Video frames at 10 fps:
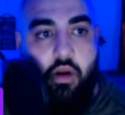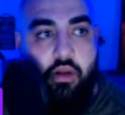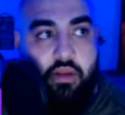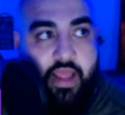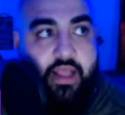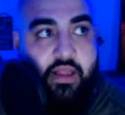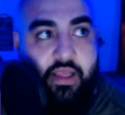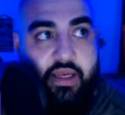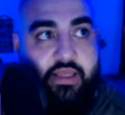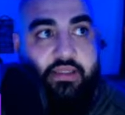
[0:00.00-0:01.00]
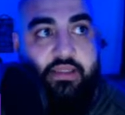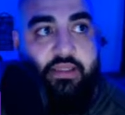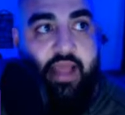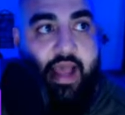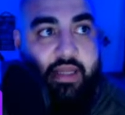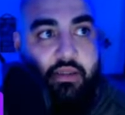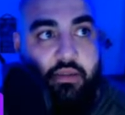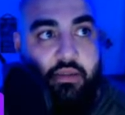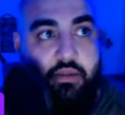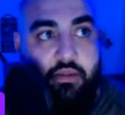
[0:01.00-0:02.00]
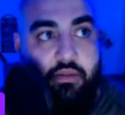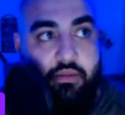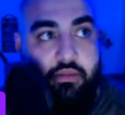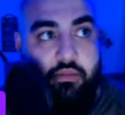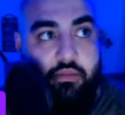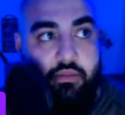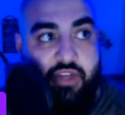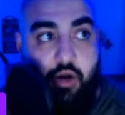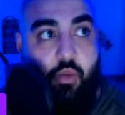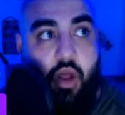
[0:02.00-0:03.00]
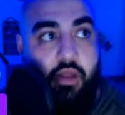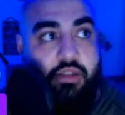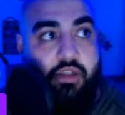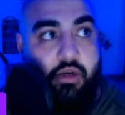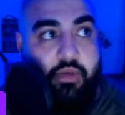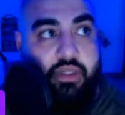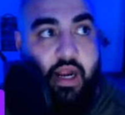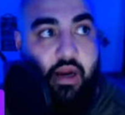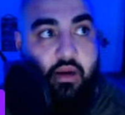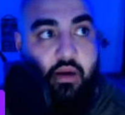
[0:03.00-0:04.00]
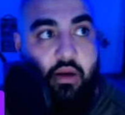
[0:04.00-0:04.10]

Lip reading: likely it is that Darren Waller is going to retire.